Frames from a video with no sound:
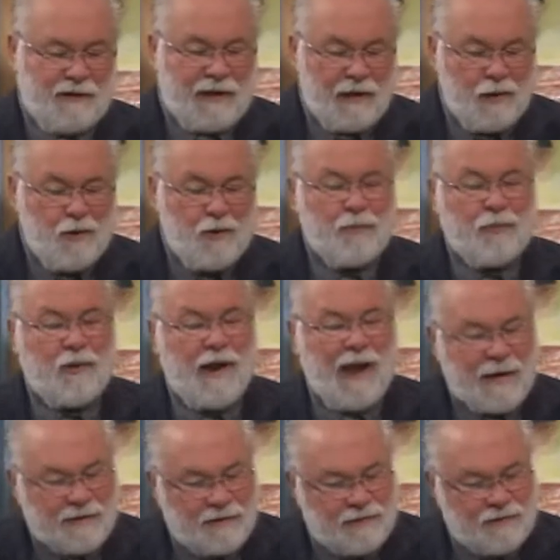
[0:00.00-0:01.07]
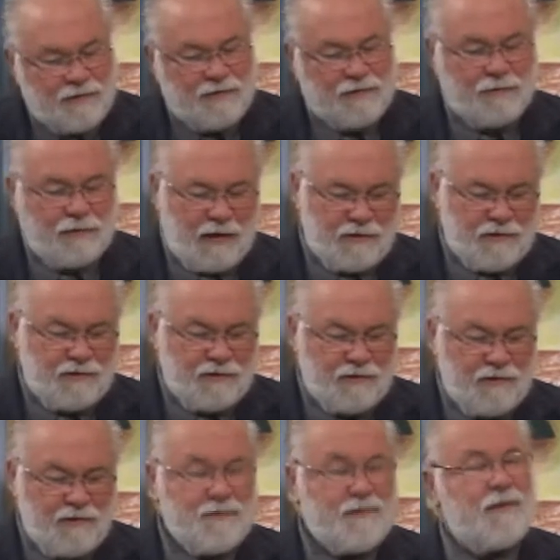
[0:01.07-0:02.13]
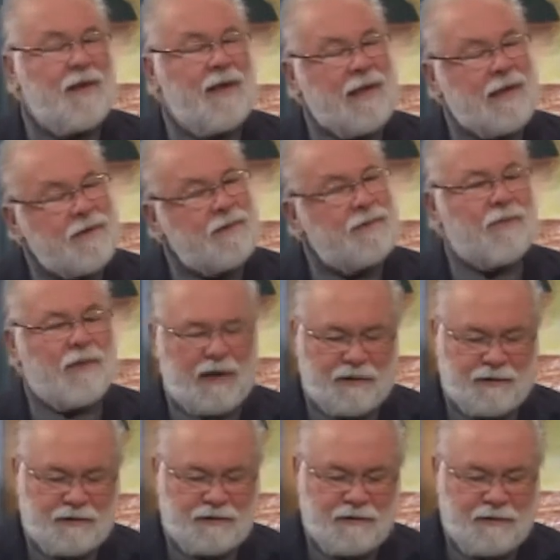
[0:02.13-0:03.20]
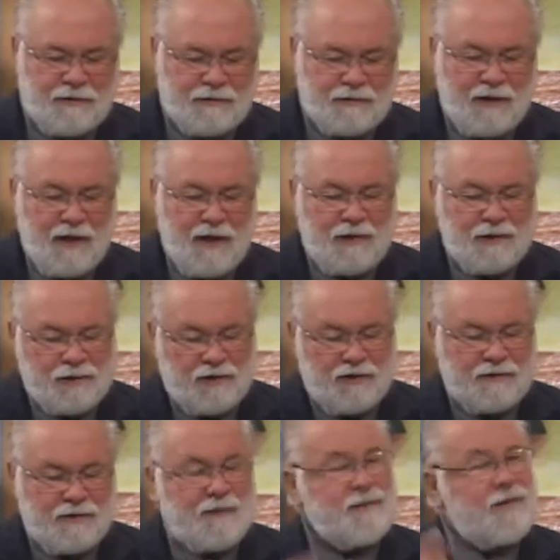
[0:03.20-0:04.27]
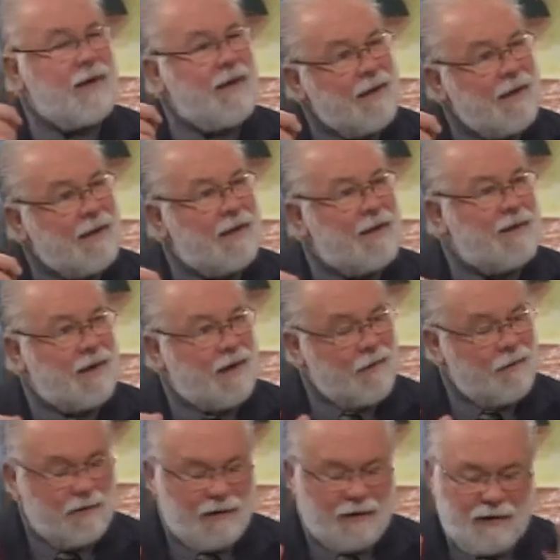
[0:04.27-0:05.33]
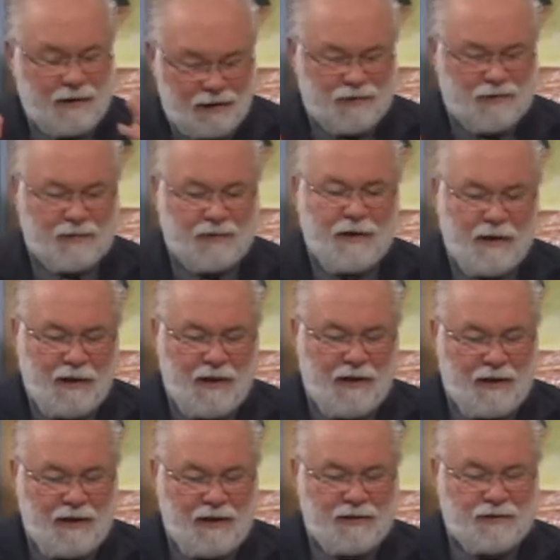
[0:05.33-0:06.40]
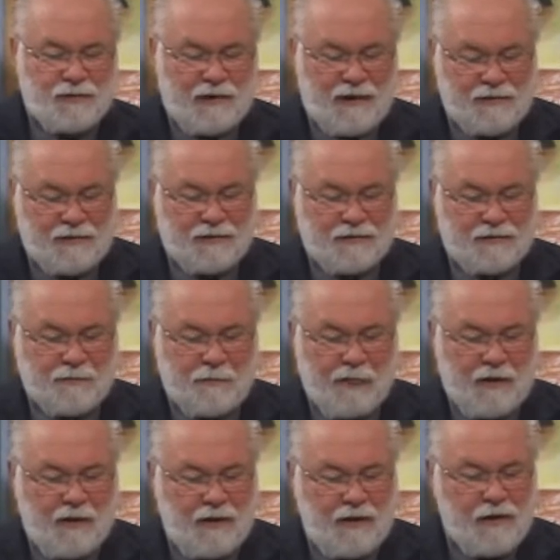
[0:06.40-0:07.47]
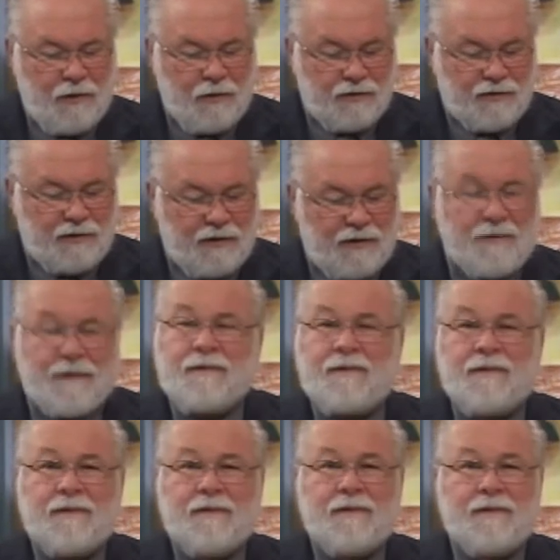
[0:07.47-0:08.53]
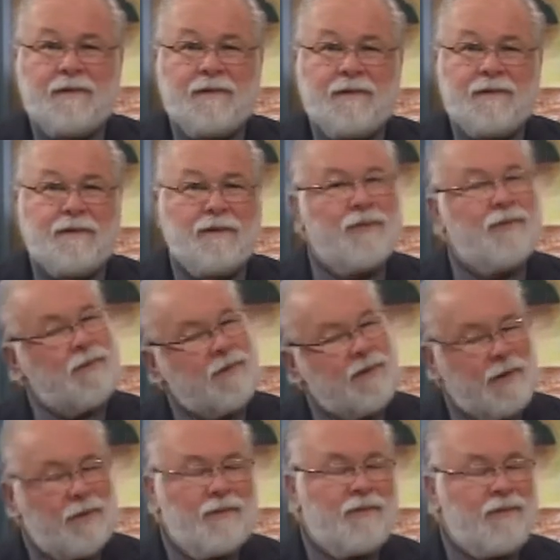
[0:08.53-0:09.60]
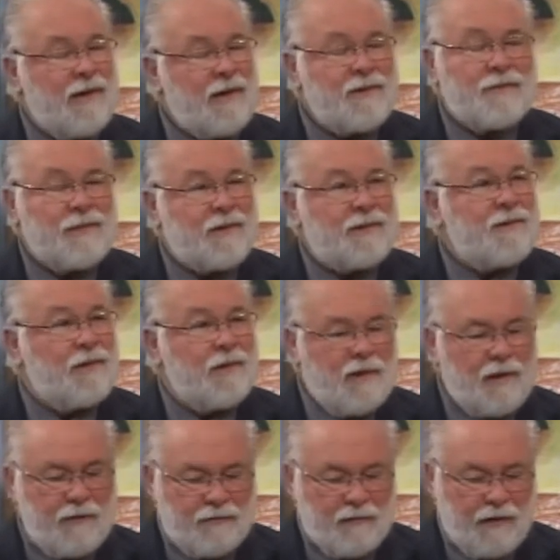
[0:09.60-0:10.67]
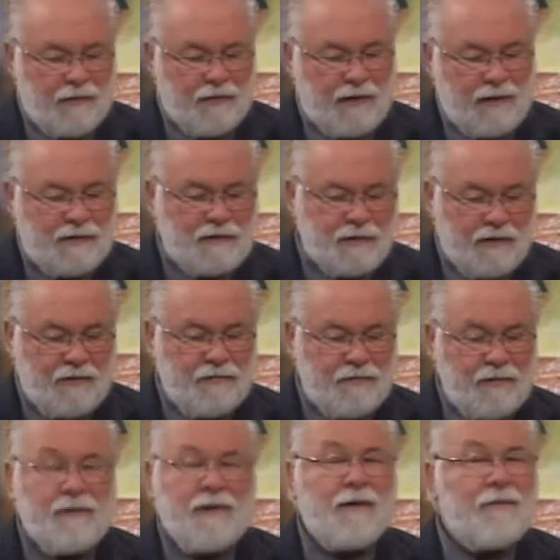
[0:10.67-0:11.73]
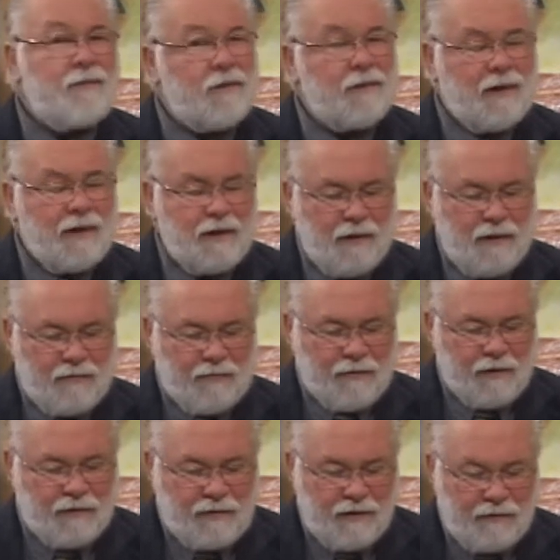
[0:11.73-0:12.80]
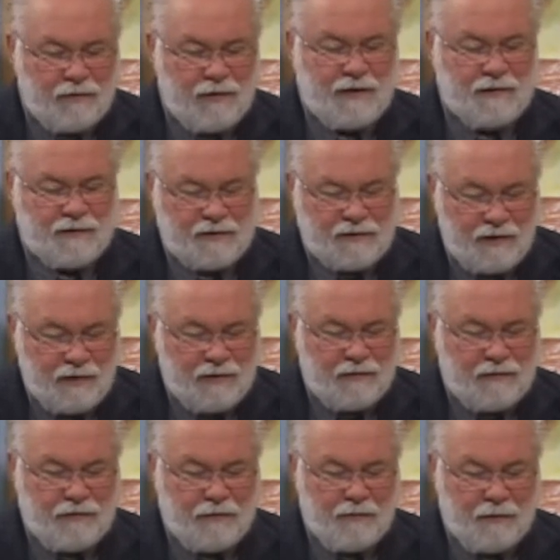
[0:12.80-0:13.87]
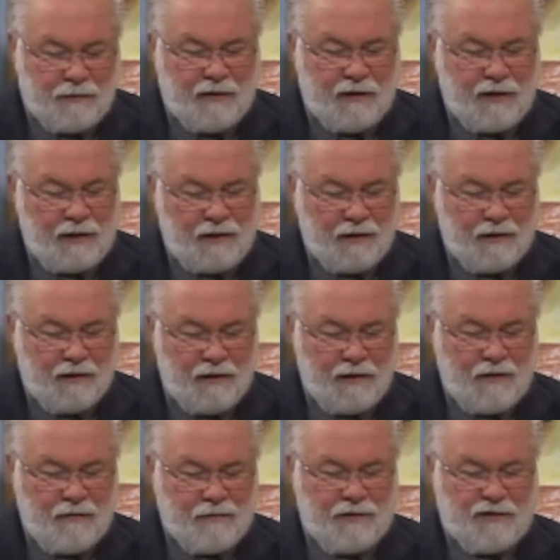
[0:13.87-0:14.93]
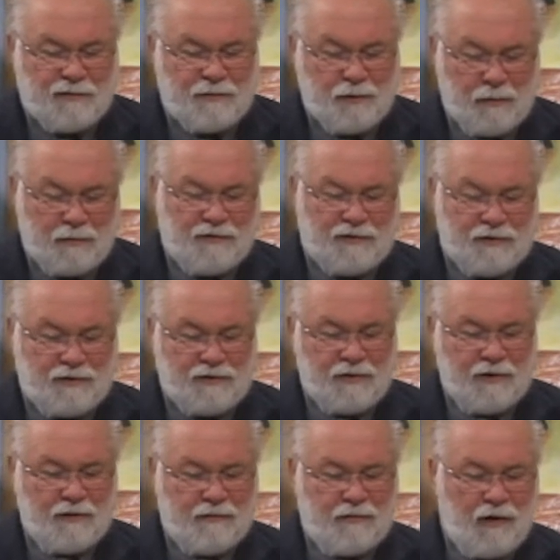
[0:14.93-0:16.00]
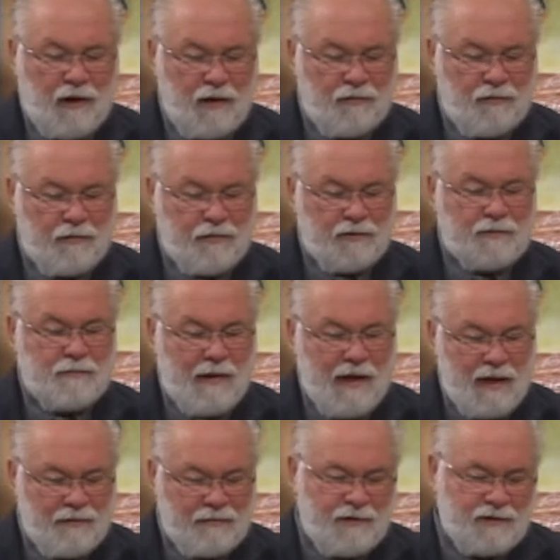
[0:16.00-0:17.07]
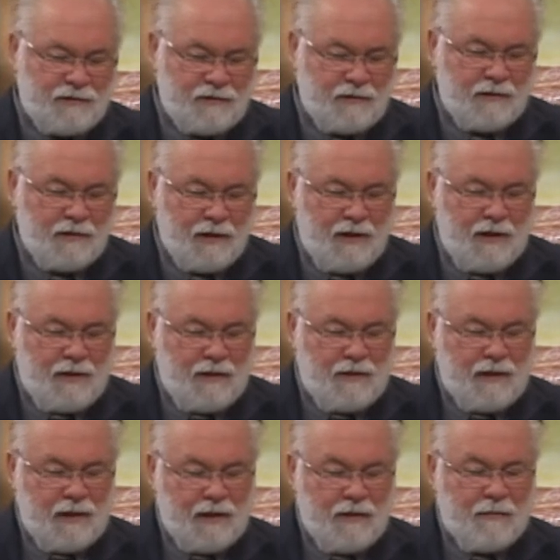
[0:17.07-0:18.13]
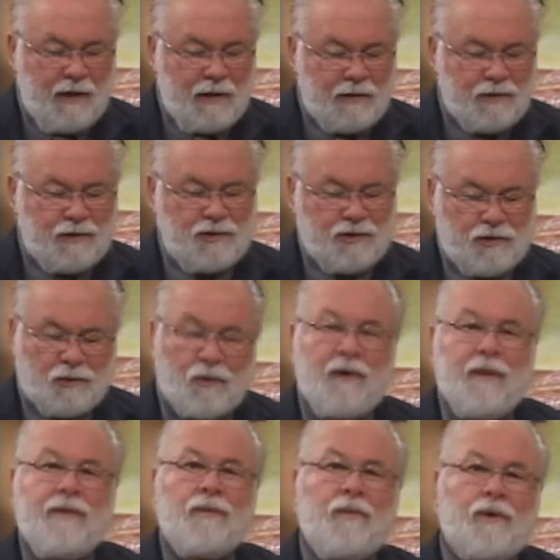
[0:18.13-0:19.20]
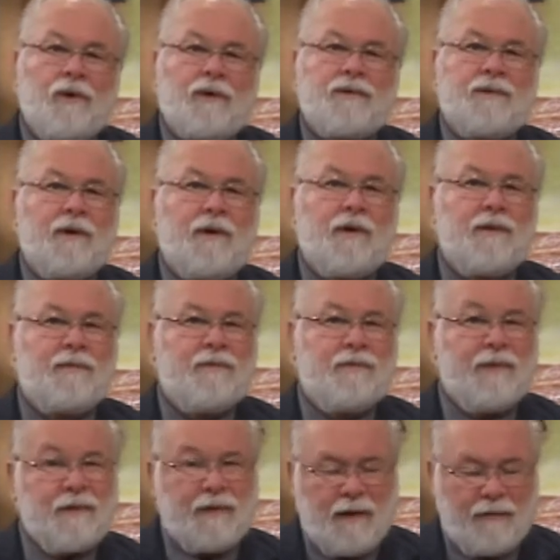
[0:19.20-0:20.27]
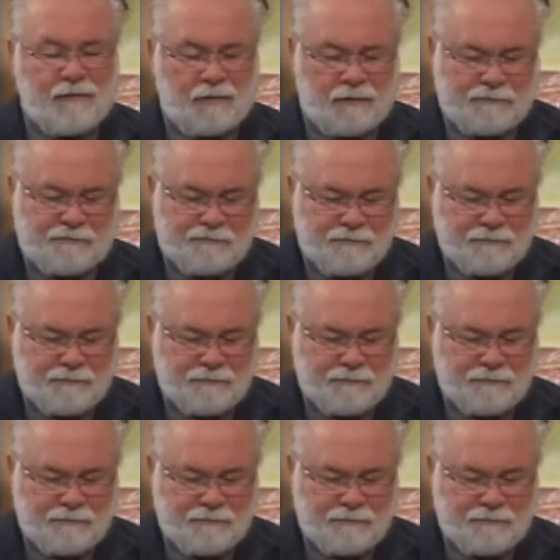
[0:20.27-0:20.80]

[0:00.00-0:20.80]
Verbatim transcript: He who practices righteousness is righteousness, just as he, Yahweh, Yahshua, is righteous. He who sins, who, he who transgresses the law of Yahweh, is of the devil for the devil has sinned from the beginning. For this purpose the Son of Yahweh was manifested, that he might destroy the works of the devil.